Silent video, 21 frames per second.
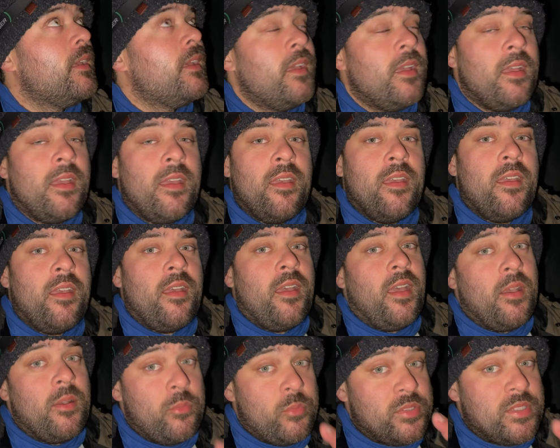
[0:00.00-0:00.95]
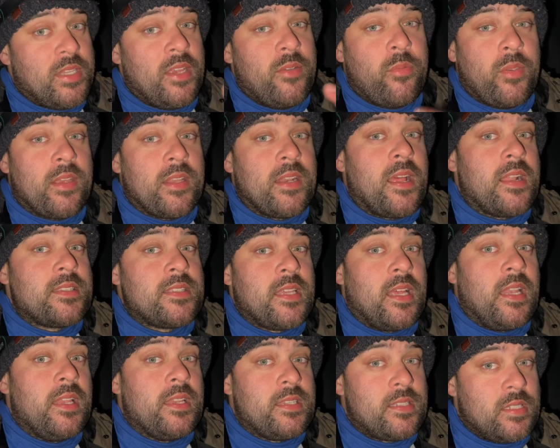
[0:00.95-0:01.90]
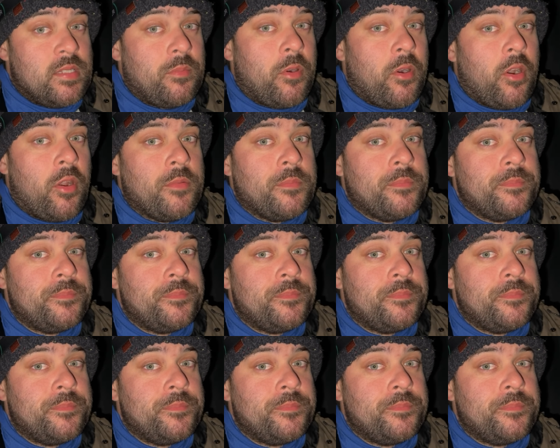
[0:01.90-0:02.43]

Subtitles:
and we'll see if we can add to that list tomorrow.